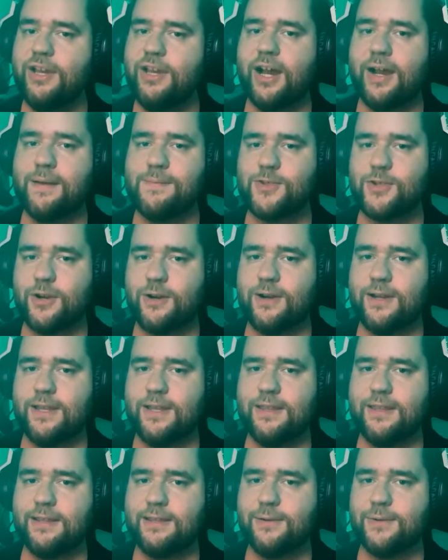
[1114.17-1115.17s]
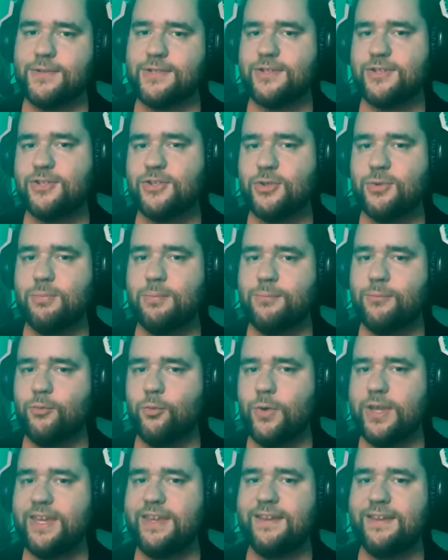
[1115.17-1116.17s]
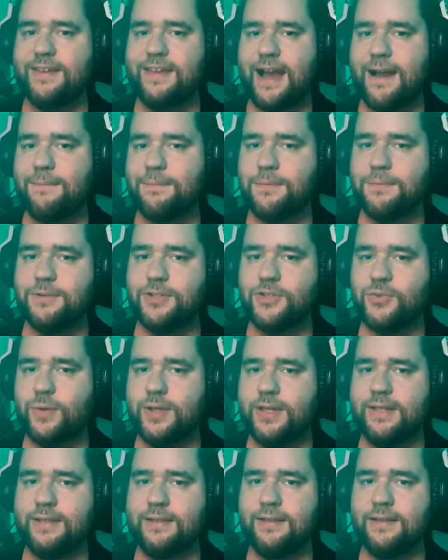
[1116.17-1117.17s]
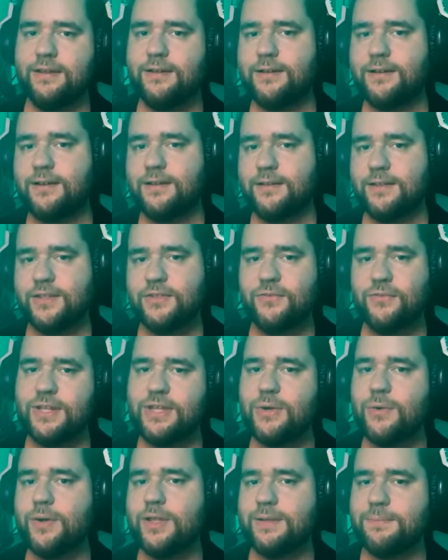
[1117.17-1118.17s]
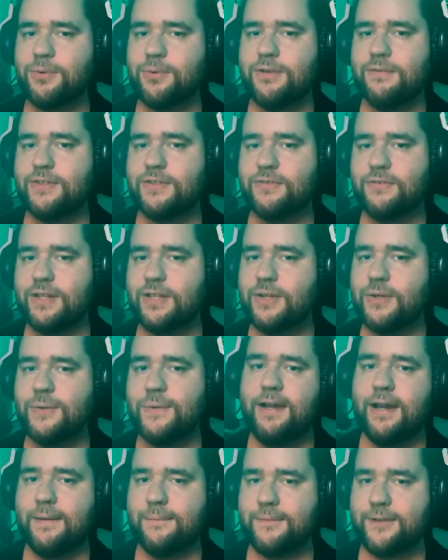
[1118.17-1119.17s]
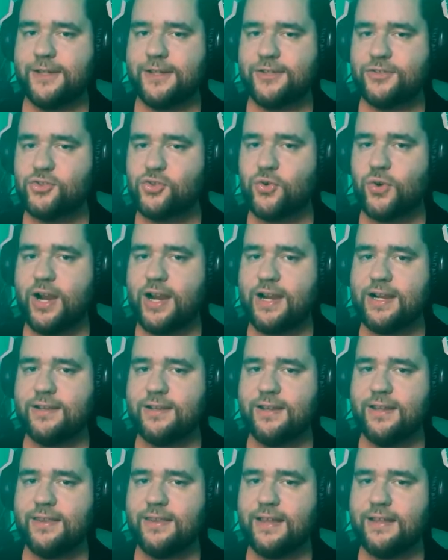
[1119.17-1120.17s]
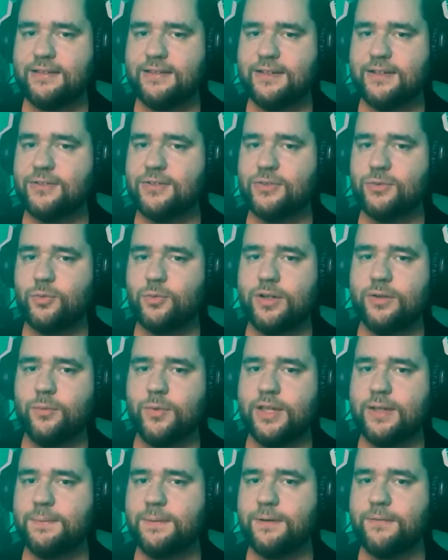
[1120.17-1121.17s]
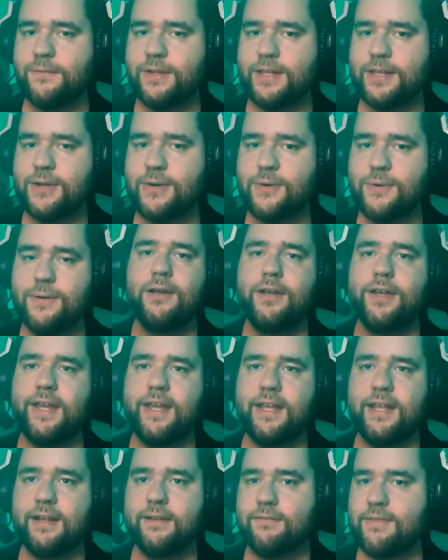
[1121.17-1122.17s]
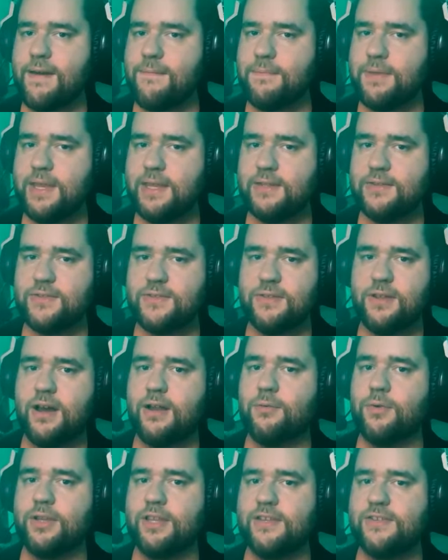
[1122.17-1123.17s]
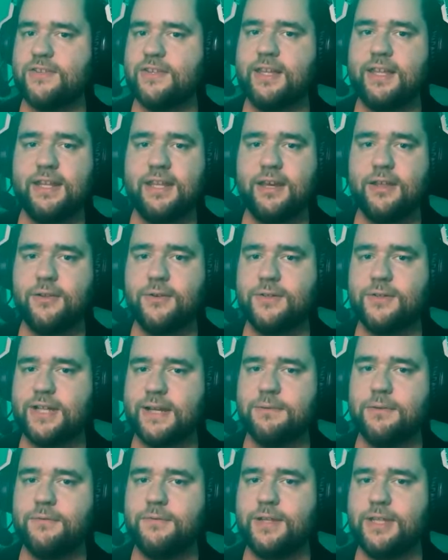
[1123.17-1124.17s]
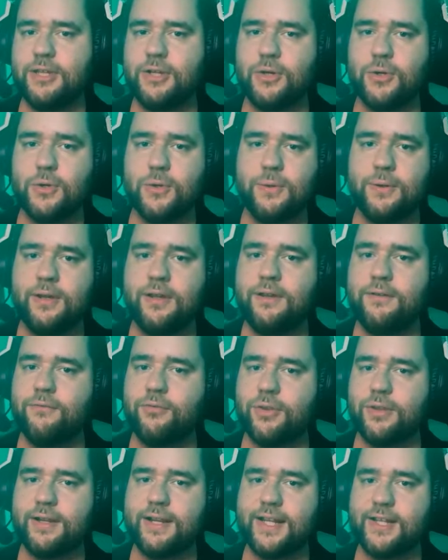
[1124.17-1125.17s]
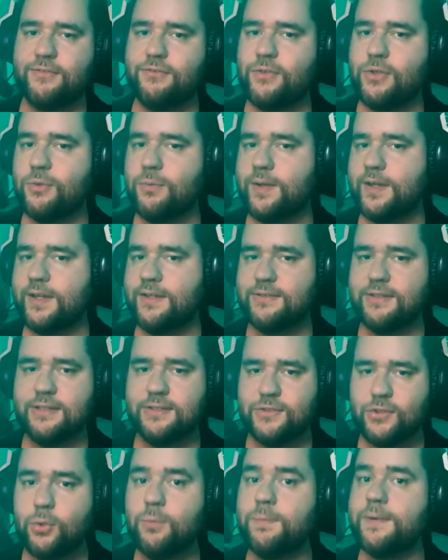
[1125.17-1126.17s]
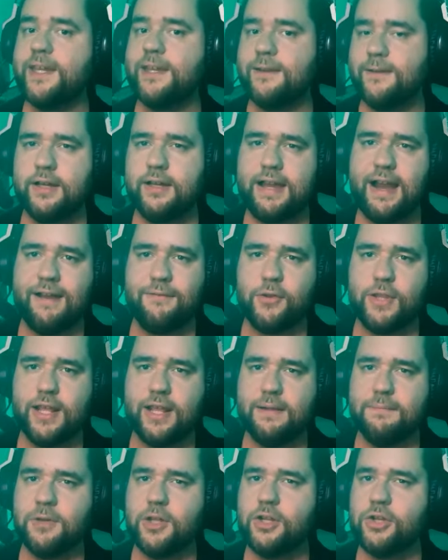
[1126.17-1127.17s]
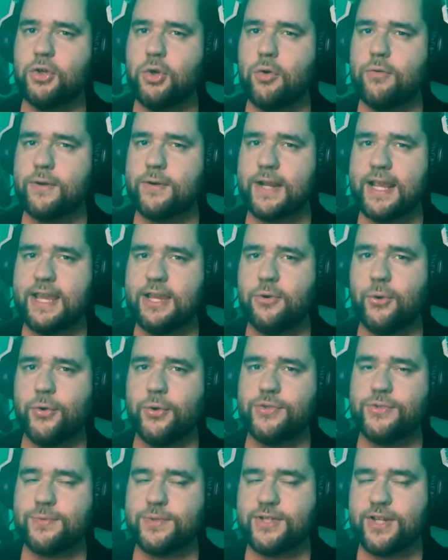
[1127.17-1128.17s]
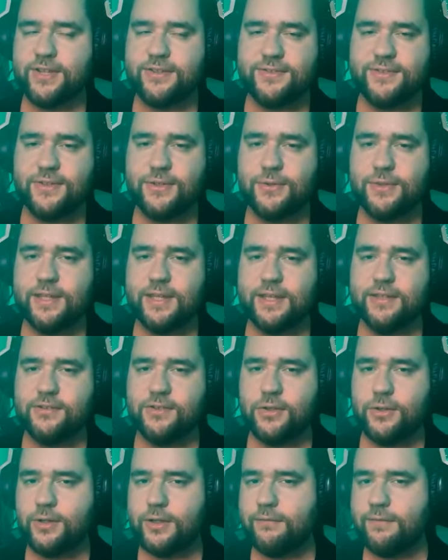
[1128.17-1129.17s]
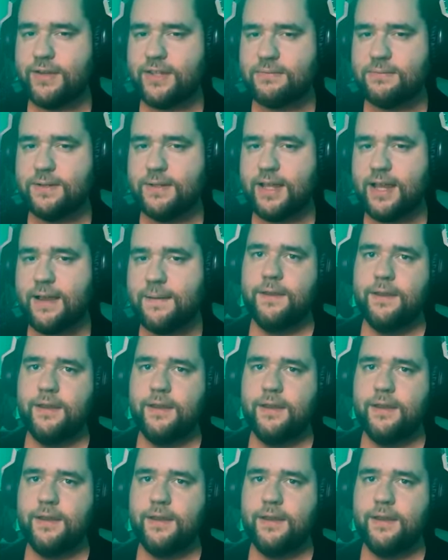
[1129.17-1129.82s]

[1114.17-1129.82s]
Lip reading: I'm sorry that there was a 2-week gap between this video and the previous video. I'm going to try to cut that down to 1 week per video. And if that means not releasing any other type of video for the next few weeks, then so be it. After that, I'm going to go over Acorns, which I still think is a good investment app.